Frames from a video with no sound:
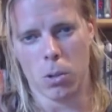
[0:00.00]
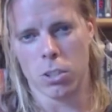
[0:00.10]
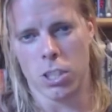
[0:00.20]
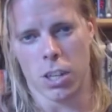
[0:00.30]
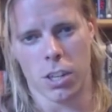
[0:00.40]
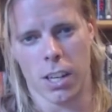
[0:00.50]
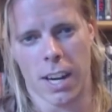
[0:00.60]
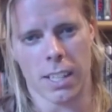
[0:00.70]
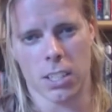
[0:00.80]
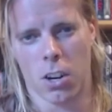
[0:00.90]
most
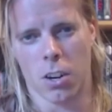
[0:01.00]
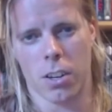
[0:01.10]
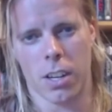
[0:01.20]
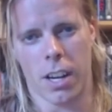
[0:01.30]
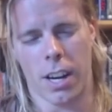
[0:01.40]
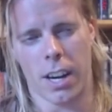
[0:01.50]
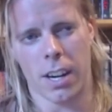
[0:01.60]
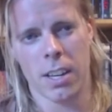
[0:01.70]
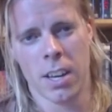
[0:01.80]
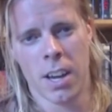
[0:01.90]
young guys are.
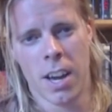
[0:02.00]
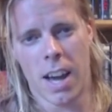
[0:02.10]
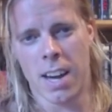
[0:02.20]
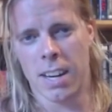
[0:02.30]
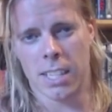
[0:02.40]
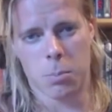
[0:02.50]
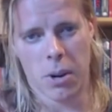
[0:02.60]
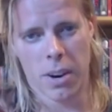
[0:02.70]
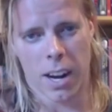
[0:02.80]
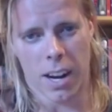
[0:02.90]
And
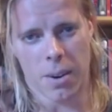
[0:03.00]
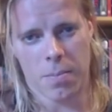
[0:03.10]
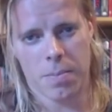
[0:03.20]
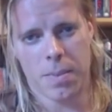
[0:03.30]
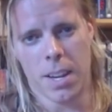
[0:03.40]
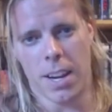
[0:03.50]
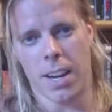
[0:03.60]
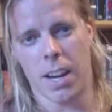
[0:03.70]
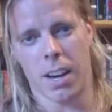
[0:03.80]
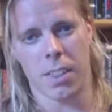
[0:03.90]
let's be real here.
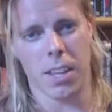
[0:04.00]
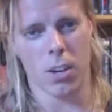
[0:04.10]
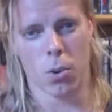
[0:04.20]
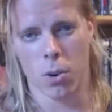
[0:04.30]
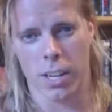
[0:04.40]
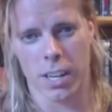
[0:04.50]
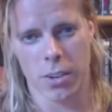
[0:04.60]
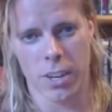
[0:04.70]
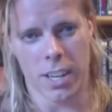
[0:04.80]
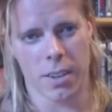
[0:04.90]
I think all
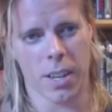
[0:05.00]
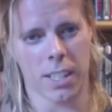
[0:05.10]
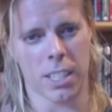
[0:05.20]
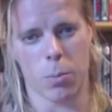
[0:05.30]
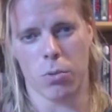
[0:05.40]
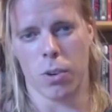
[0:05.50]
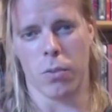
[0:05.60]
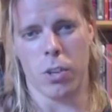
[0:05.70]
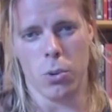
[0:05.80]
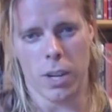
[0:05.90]
can agree, except
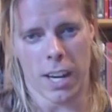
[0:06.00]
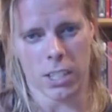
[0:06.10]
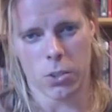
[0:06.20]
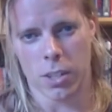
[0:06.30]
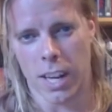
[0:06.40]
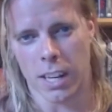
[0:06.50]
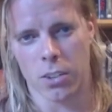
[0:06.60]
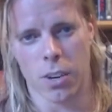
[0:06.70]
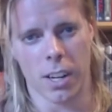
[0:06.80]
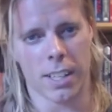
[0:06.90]
for a few guys who are
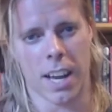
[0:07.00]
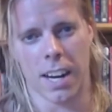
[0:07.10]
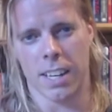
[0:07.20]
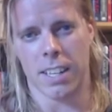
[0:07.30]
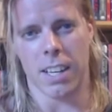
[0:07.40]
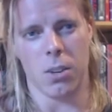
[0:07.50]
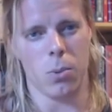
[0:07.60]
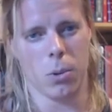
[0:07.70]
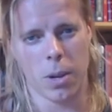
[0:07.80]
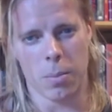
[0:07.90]
naturally
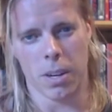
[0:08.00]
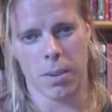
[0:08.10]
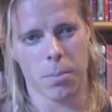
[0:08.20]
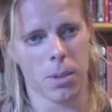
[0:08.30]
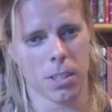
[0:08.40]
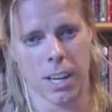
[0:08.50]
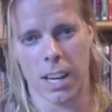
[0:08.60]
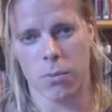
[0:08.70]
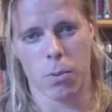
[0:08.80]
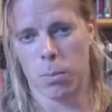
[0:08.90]
talented with women. But
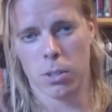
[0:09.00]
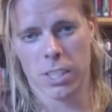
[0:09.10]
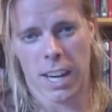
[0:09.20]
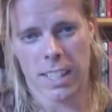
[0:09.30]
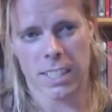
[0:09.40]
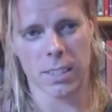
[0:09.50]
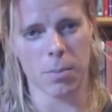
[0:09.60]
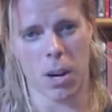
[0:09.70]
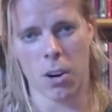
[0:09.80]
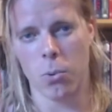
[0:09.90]
like, for most
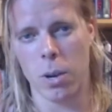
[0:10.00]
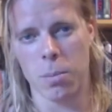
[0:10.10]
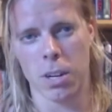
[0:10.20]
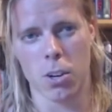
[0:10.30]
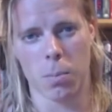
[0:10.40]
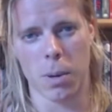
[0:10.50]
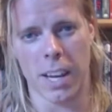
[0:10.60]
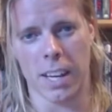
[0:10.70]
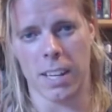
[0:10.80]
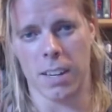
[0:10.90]
guys, are women
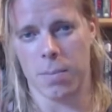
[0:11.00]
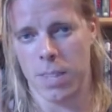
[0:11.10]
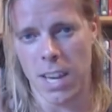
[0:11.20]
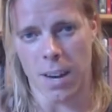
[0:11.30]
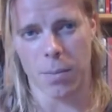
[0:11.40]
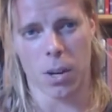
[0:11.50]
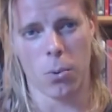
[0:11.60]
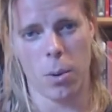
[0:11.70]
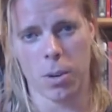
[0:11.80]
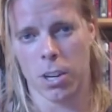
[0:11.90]
complicated? Yeah.
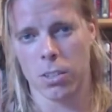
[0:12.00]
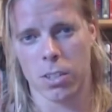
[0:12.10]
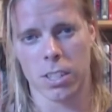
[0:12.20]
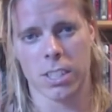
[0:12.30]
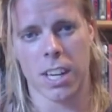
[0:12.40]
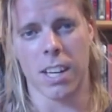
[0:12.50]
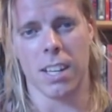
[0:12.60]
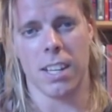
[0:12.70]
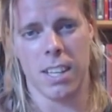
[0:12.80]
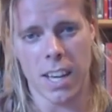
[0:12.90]
Are women hard to
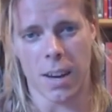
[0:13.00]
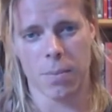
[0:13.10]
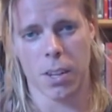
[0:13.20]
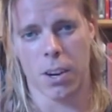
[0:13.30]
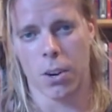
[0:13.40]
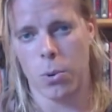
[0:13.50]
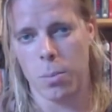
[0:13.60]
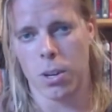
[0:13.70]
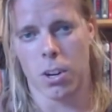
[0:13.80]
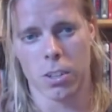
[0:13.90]
understand? Yeah. Are
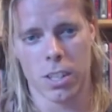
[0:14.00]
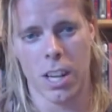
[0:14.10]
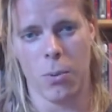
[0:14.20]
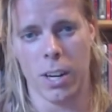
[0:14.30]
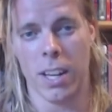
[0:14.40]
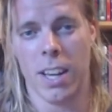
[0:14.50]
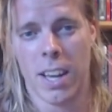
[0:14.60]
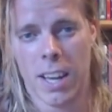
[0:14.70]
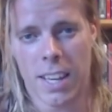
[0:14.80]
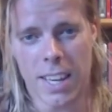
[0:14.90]
women hard to deal with?
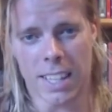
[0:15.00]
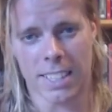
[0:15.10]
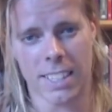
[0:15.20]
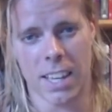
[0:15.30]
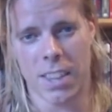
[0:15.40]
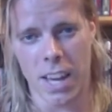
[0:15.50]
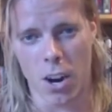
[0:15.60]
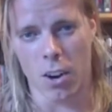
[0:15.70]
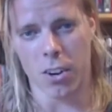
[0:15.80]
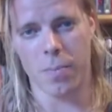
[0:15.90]
Yes,
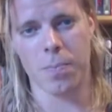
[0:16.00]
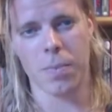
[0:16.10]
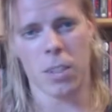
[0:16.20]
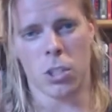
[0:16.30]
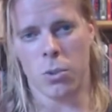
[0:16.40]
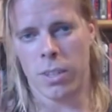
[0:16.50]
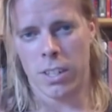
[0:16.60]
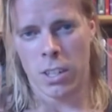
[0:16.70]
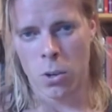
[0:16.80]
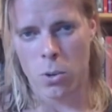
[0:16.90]
they are. So
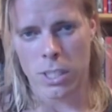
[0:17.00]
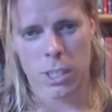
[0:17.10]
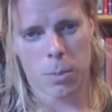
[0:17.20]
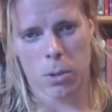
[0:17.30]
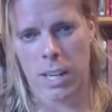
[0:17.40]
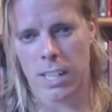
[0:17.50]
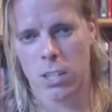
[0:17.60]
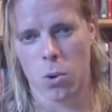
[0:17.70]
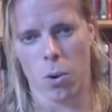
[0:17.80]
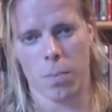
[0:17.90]
no question about
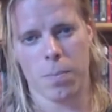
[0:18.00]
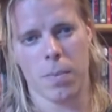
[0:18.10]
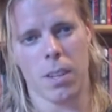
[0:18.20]
that at all.